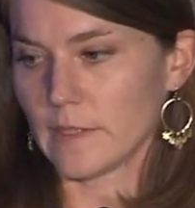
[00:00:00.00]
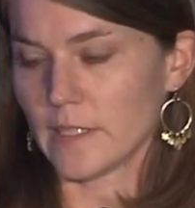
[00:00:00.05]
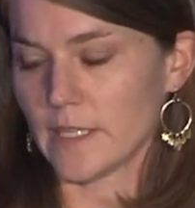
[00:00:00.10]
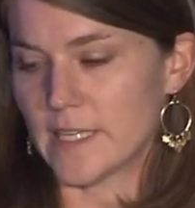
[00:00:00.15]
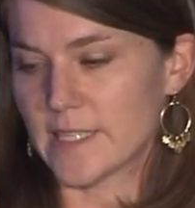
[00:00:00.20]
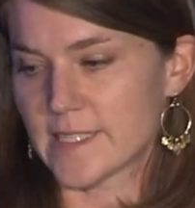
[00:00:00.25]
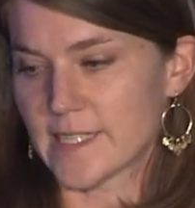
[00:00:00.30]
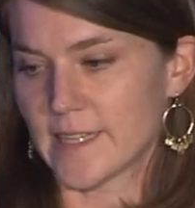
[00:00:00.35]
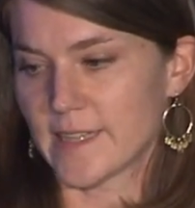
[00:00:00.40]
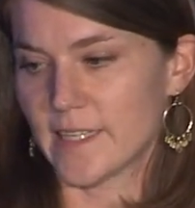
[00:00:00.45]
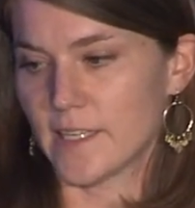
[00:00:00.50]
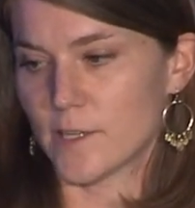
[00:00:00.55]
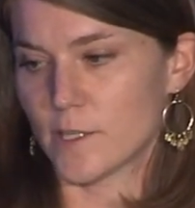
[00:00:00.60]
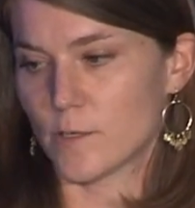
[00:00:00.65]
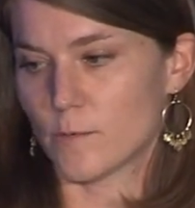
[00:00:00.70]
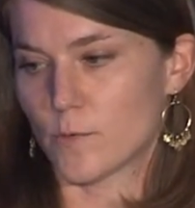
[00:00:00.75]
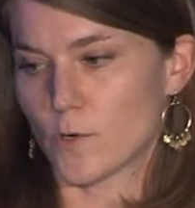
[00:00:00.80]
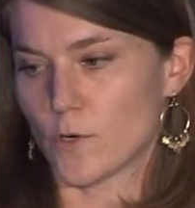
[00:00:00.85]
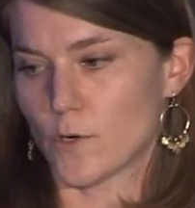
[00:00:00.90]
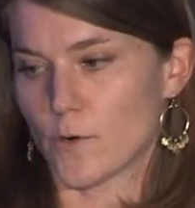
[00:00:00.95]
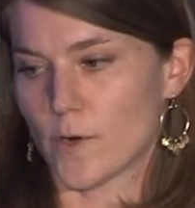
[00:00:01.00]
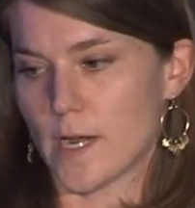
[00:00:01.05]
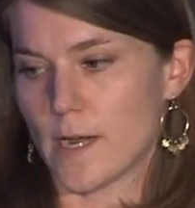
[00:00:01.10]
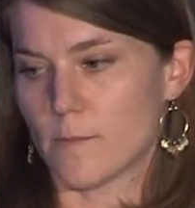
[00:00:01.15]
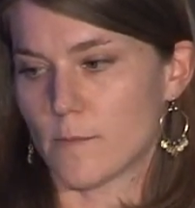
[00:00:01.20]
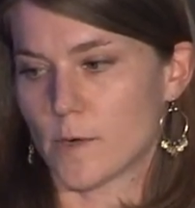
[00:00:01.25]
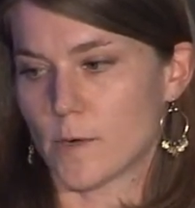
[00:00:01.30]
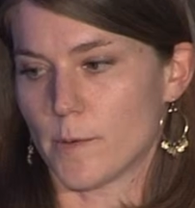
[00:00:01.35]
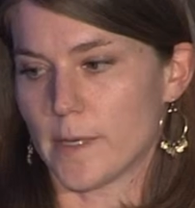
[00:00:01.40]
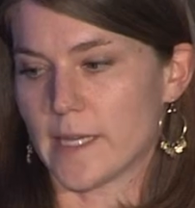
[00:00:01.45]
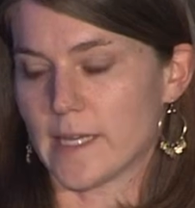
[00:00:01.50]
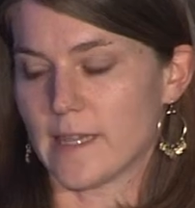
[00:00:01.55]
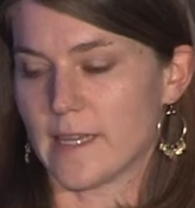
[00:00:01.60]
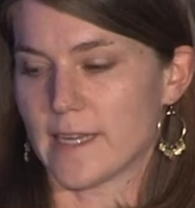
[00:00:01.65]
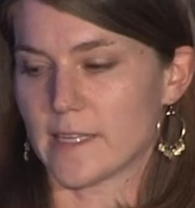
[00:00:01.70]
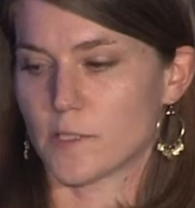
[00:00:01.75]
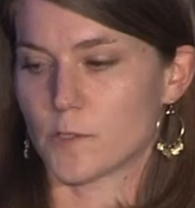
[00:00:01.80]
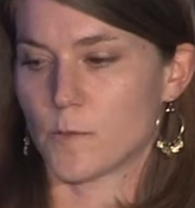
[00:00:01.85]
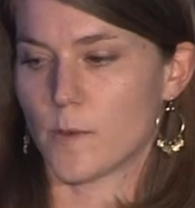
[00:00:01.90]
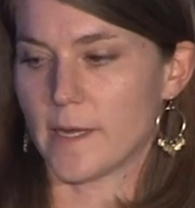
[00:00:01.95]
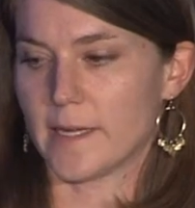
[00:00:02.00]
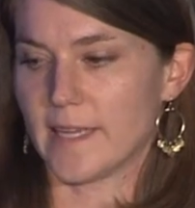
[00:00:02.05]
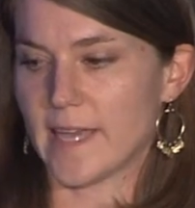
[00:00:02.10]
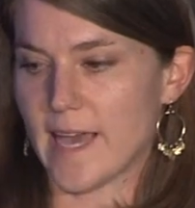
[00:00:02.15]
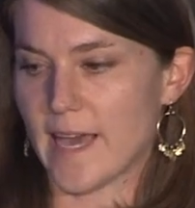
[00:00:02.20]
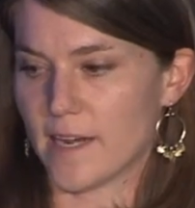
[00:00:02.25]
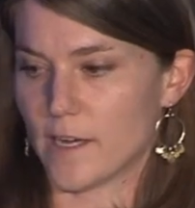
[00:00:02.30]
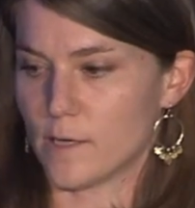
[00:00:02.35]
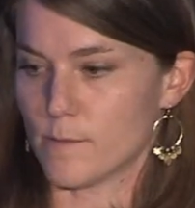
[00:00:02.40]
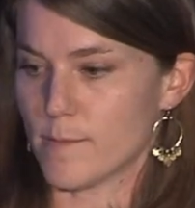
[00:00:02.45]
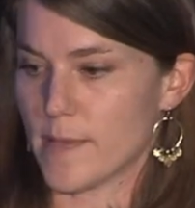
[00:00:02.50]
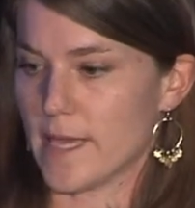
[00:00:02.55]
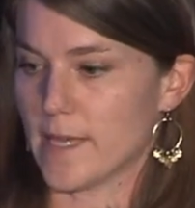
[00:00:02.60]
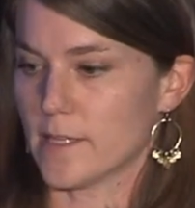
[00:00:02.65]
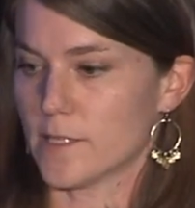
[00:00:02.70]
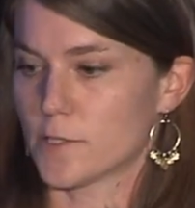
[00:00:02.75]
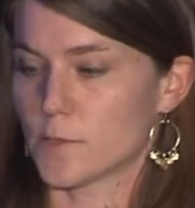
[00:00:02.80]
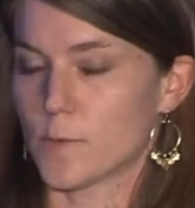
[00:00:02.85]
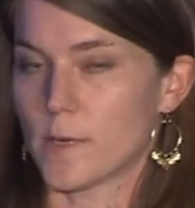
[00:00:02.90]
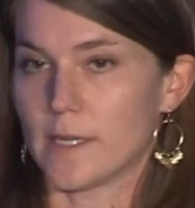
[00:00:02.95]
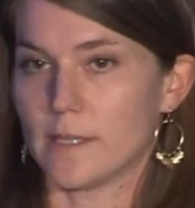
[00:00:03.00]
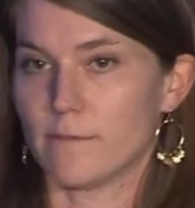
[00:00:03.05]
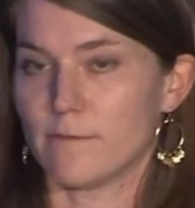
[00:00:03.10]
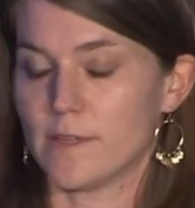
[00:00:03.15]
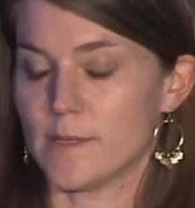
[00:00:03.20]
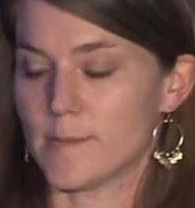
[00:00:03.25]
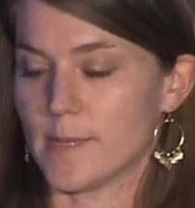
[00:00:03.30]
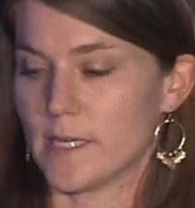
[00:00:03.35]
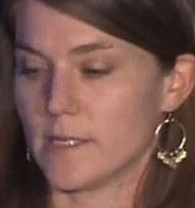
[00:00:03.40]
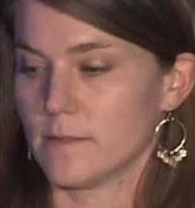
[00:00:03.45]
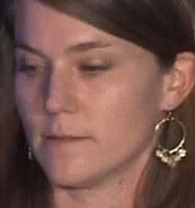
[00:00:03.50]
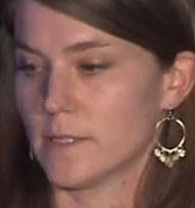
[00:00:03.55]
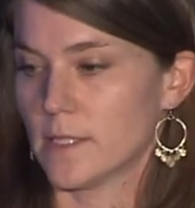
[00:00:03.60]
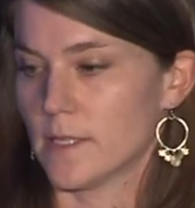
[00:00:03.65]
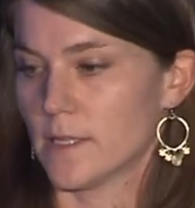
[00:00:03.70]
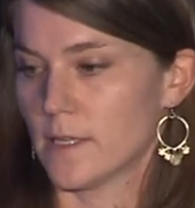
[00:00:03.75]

It's a lethal program where we collect 20 adult male and 20 female.